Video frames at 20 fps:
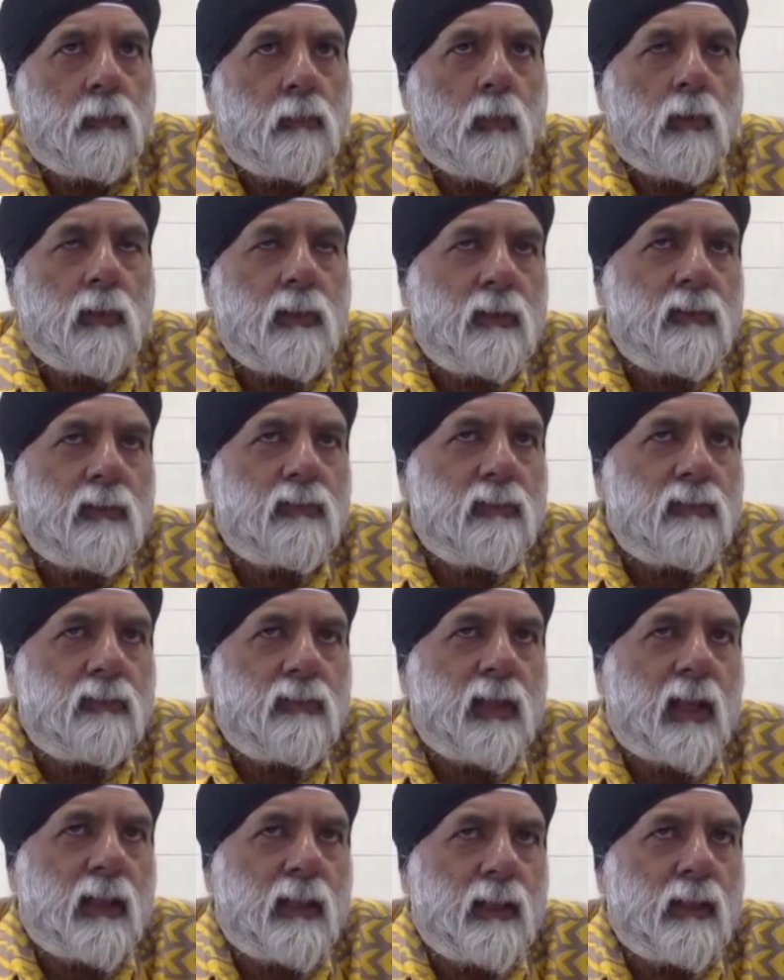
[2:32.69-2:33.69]
What this is
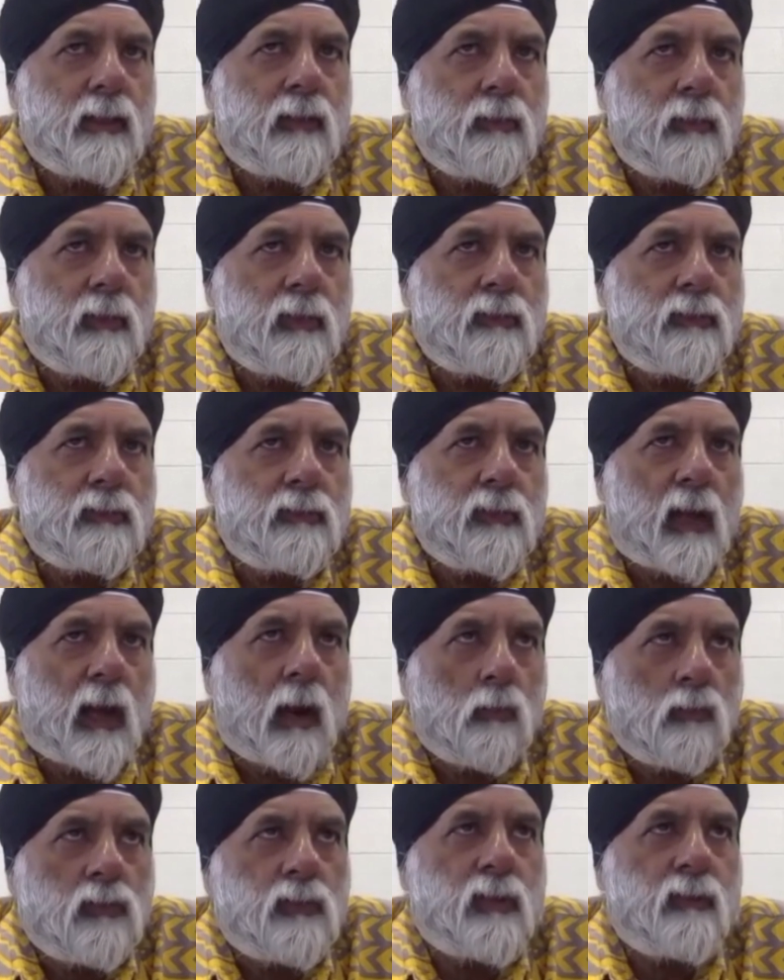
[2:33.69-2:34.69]
telling you is
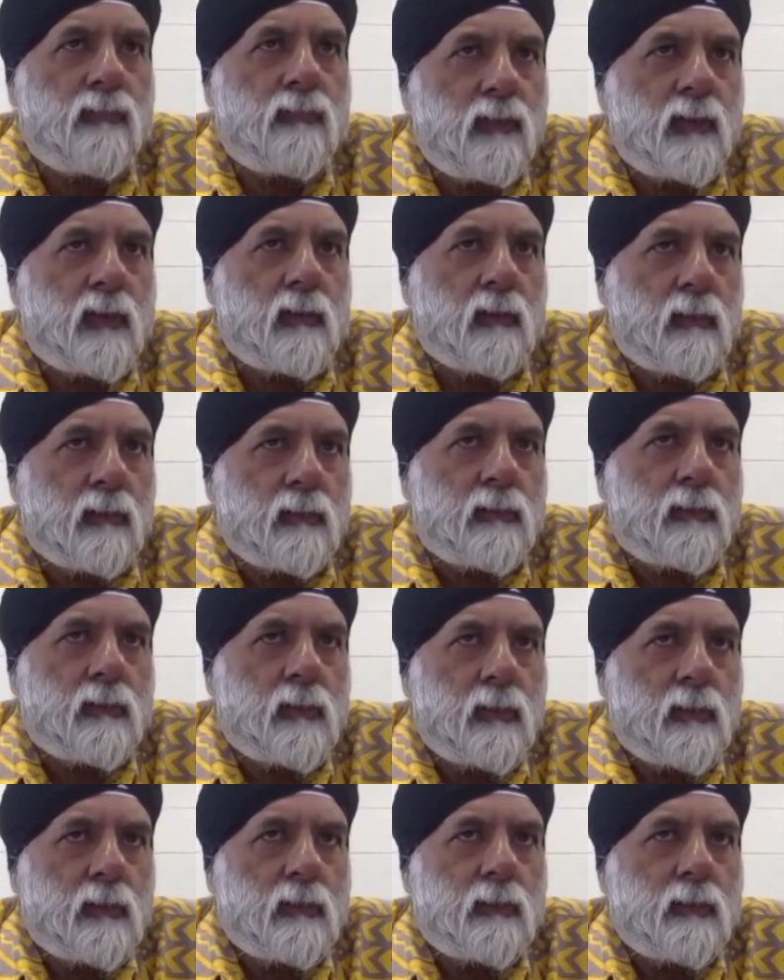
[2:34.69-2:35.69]
how difficult
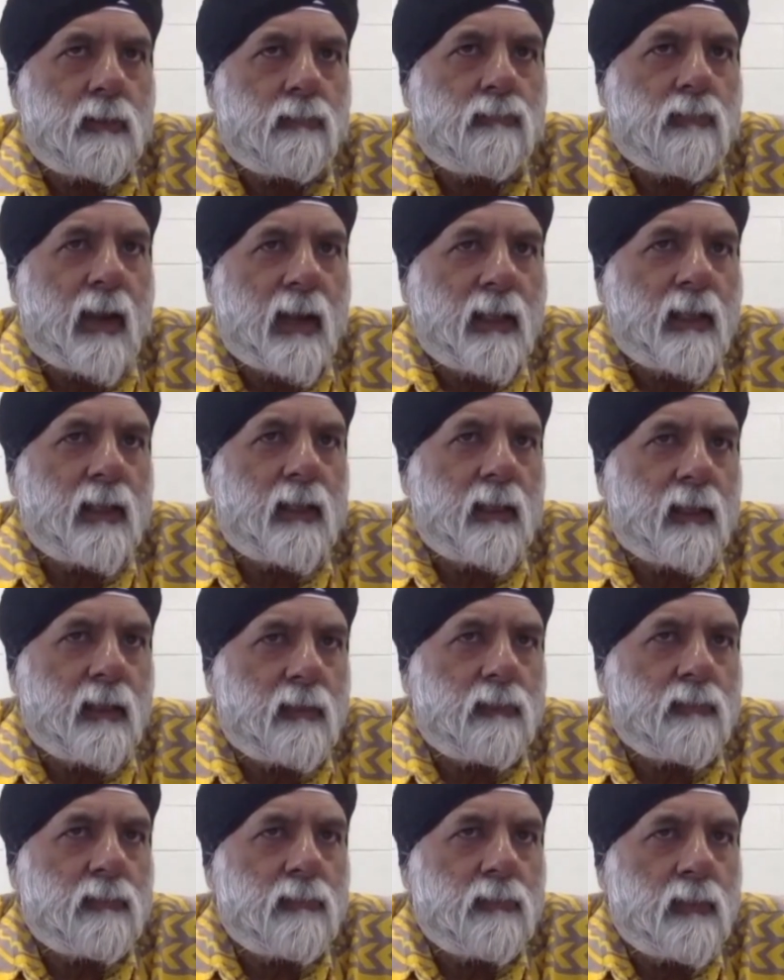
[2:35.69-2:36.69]
the ranking
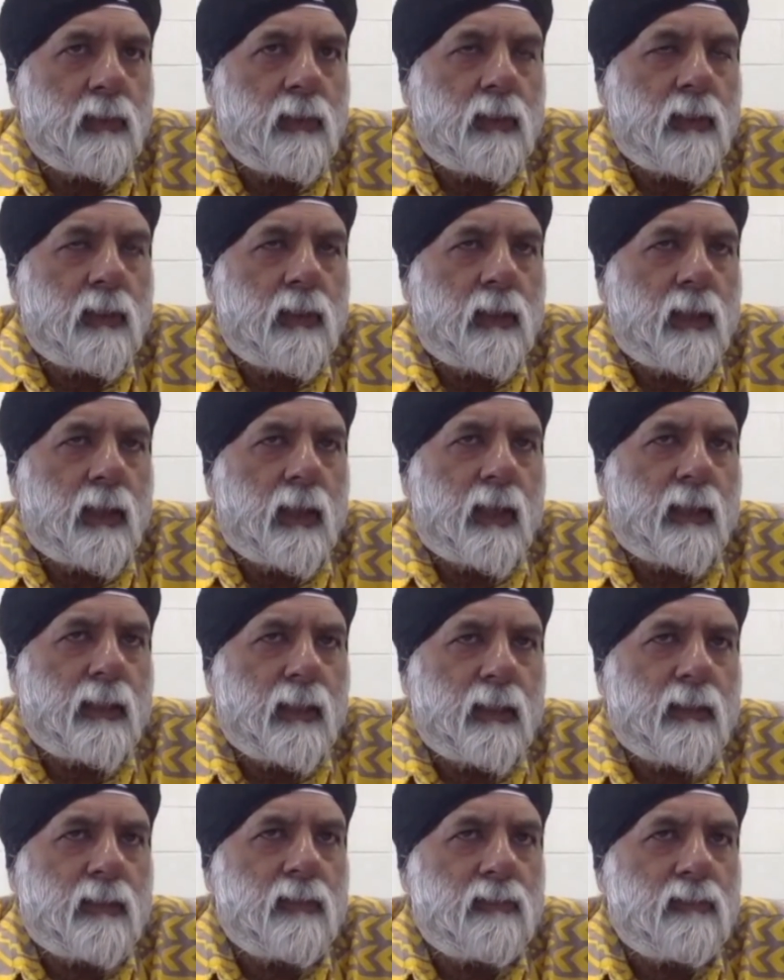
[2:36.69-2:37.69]
is,
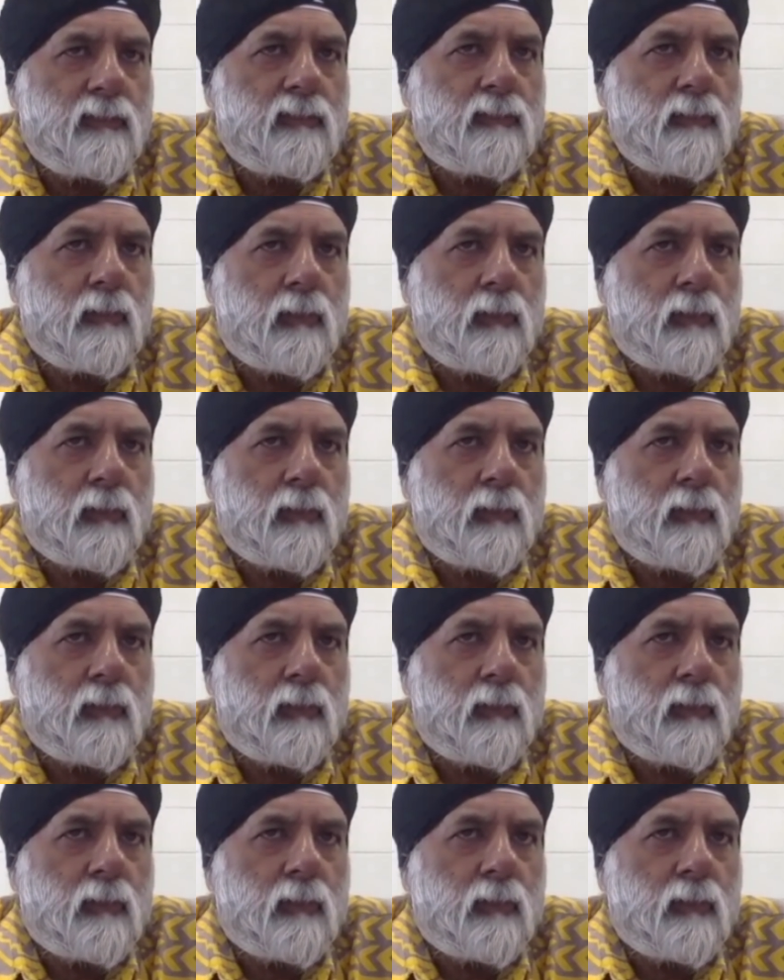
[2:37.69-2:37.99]
and that this is